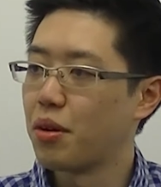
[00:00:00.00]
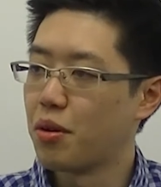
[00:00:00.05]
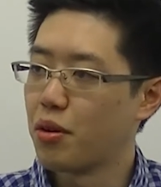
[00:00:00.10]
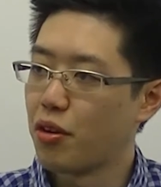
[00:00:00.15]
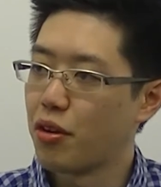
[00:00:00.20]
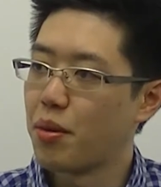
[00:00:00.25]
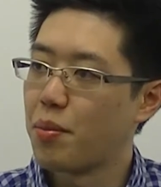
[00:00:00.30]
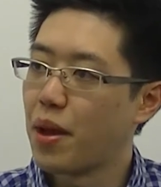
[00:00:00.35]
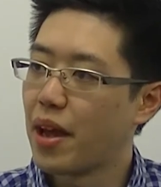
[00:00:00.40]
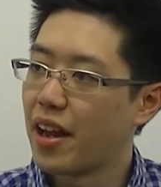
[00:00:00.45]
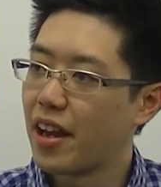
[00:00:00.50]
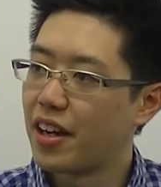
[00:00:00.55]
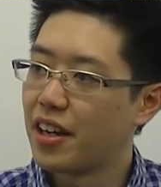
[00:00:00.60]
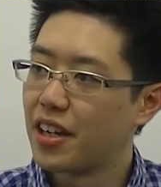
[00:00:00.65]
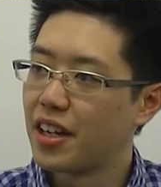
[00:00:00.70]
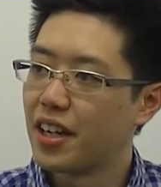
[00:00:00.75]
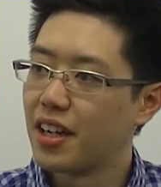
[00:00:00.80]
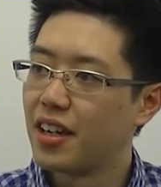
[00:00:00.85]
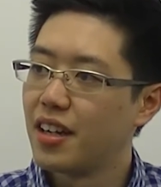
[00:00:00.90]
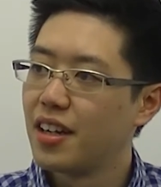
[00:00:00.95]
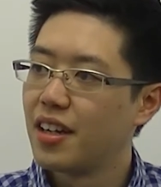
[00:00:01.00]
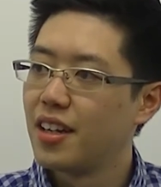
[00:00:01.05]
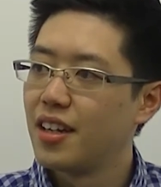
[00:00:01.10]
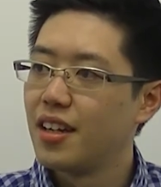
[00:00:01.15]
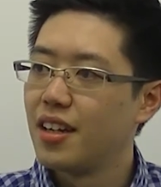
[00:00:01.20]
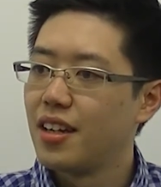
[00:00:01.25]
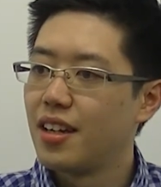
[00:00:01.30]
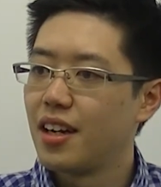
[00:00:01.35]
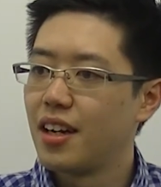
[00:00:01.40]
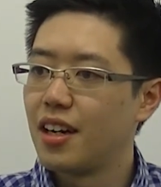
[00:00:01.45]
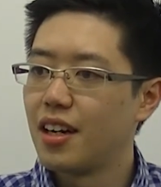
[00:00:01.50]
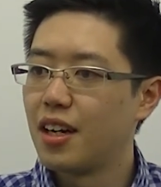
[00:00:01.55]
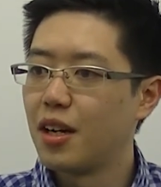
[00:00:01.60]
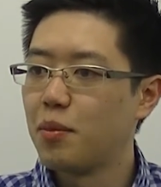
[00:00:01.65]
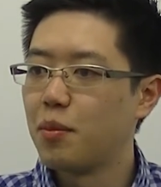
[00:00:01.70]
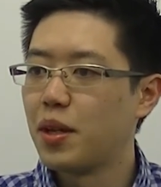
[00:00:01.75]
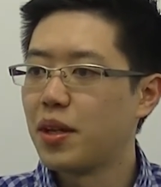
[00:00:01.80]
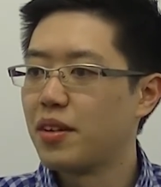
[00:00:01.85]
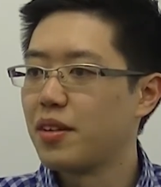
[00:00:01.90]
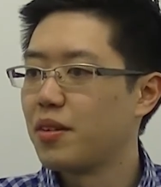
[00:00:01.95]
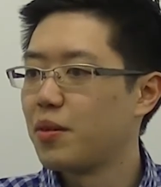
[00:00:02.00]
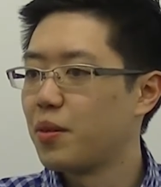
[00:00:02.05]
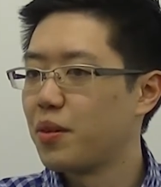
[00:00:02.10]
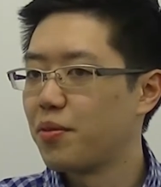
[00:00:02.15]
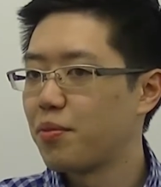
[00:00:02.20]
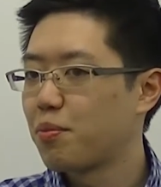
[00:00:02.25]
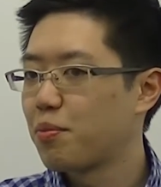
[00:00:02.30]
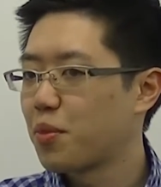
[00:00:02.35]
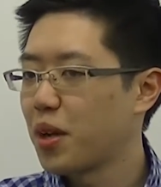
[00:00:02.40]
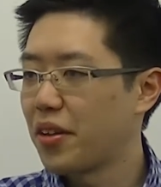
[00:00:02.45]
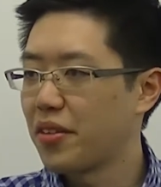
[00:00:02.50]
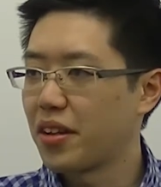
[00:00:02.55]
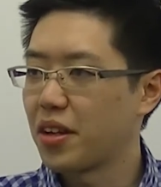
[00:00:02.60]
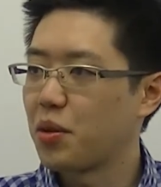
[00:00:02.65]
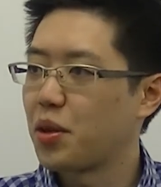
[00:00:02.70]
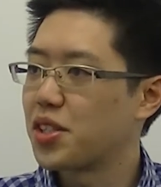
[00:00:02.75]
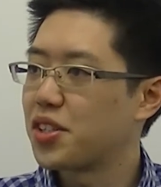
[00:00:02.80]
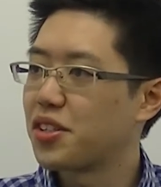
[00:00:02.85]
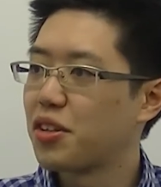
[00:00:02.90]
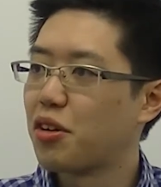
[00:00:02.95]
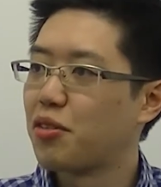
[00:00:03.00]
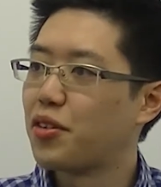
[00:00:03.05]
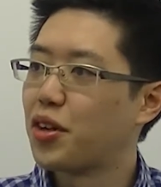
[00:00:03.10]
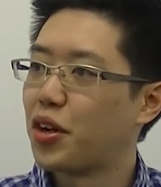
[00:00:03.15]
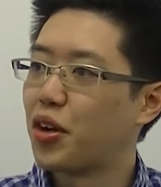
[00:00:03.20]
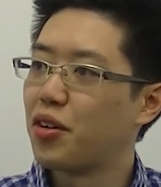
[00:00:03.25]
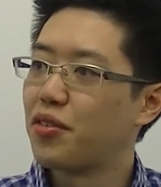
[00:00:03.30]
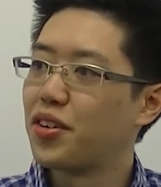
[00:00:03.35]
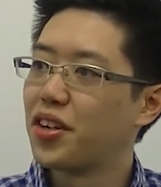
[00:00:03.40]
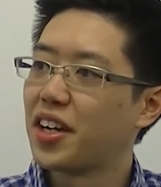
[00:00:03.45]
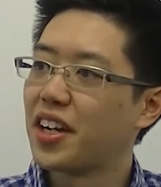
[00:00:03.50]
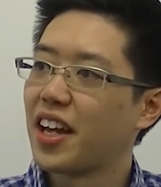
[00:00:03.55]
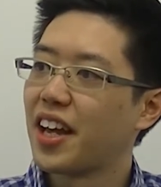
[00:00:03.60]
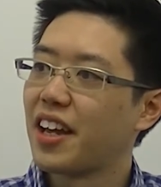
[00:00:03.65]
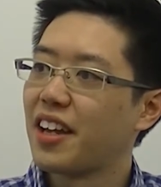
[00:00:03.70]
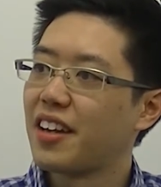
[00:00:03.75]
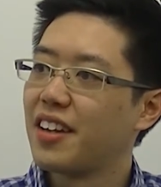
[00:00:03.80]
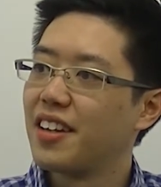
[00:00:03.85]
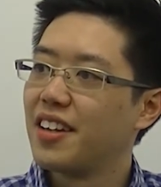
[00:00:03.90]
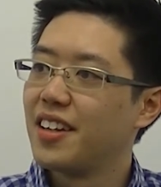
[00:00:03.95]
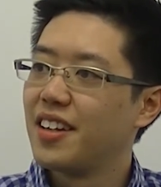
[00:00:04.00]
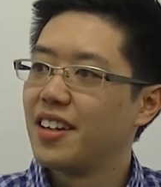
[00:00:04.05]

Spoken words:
or the Bay Area, and we've gotten the question over and over again.